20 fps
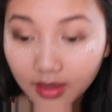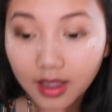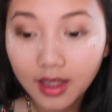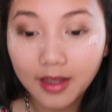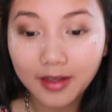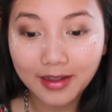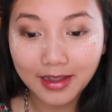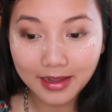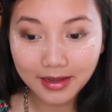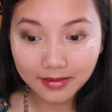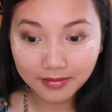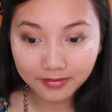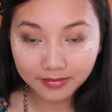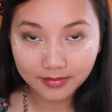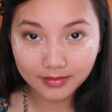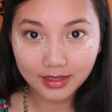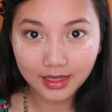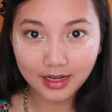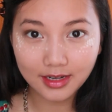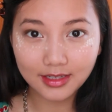Okay,
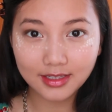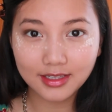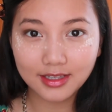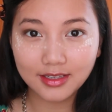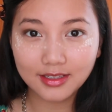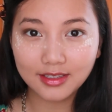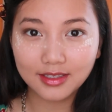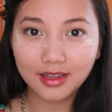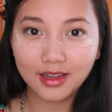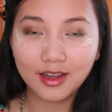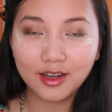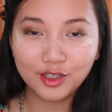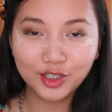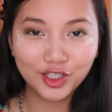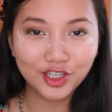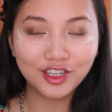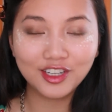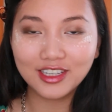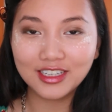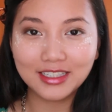it
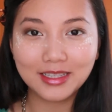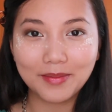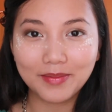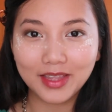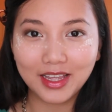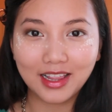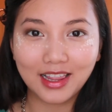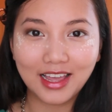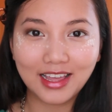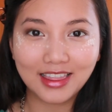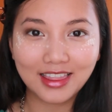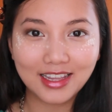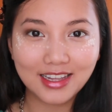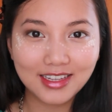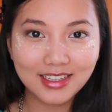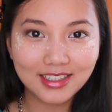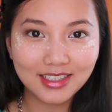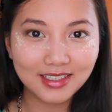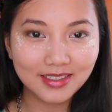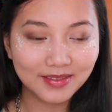should look something like
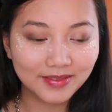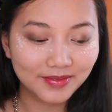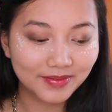this.